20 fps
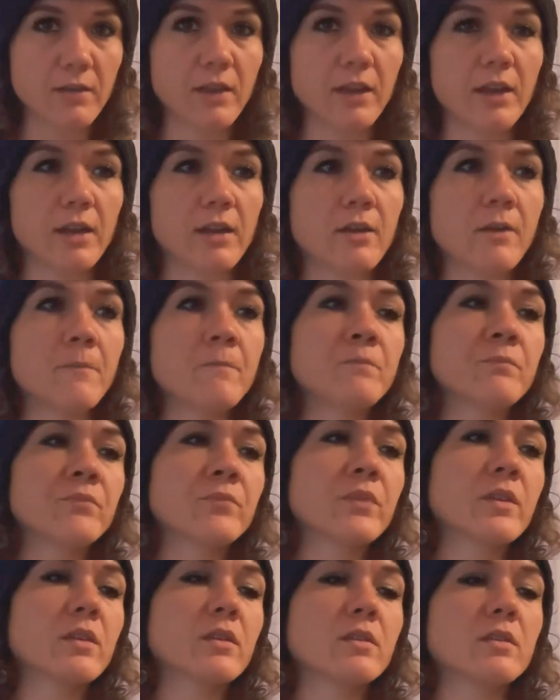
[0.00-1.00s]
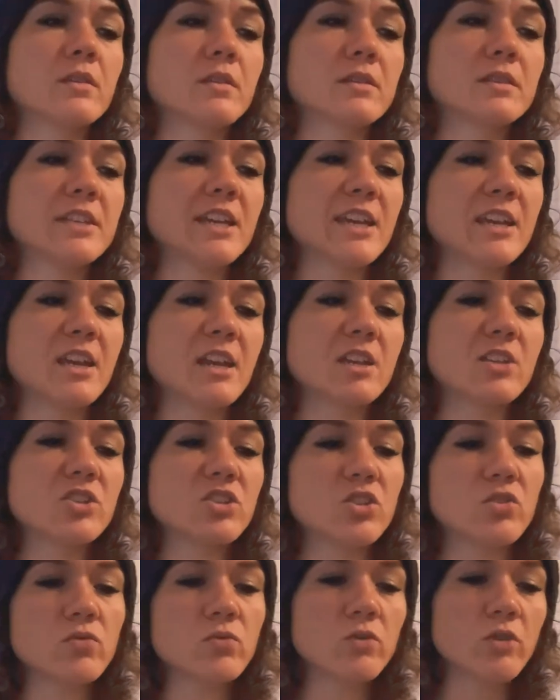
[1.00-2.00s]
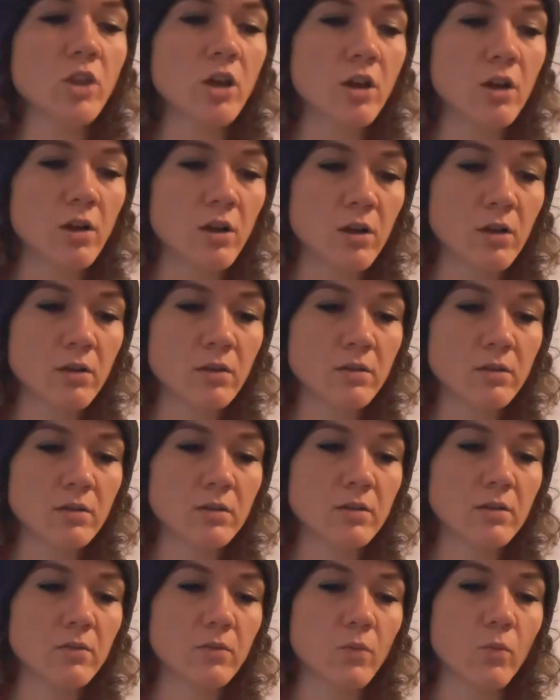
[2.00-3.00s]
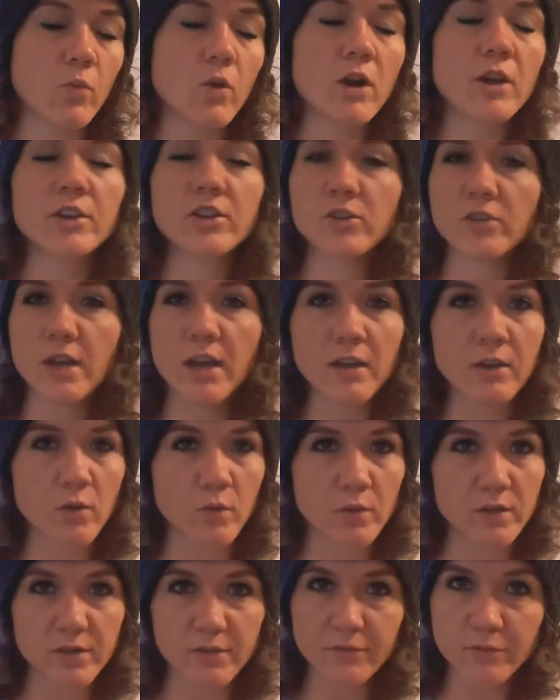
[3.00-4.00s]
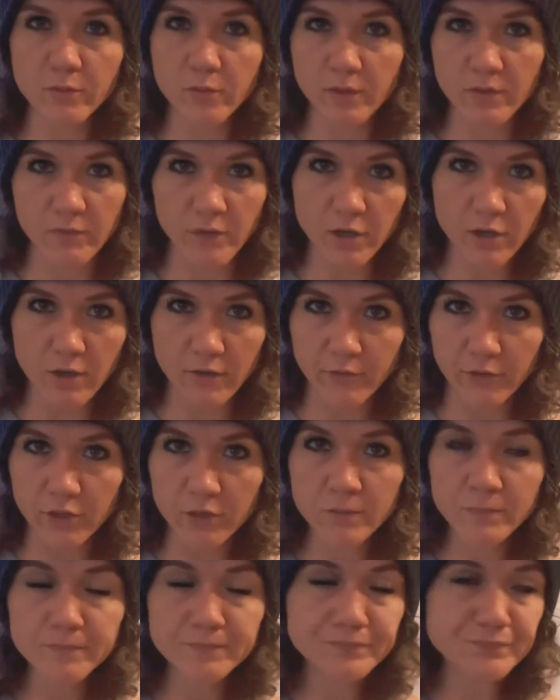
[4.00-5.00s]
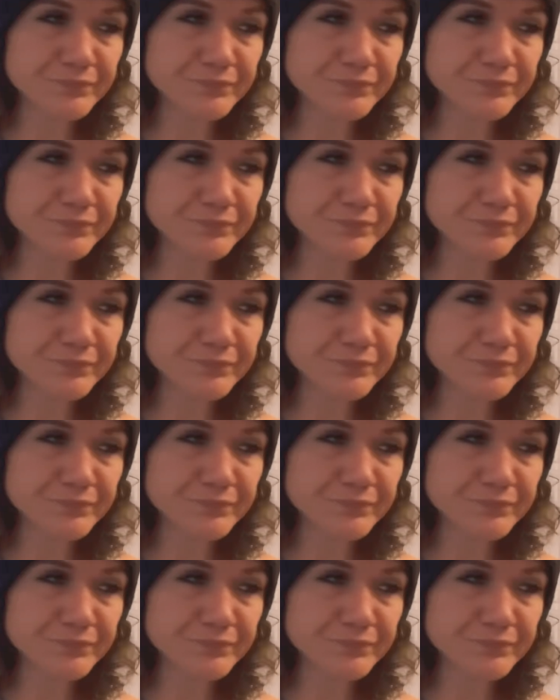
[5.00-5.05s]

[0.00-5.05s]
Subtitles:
Like taking too long, 1, you're not going to fully recover.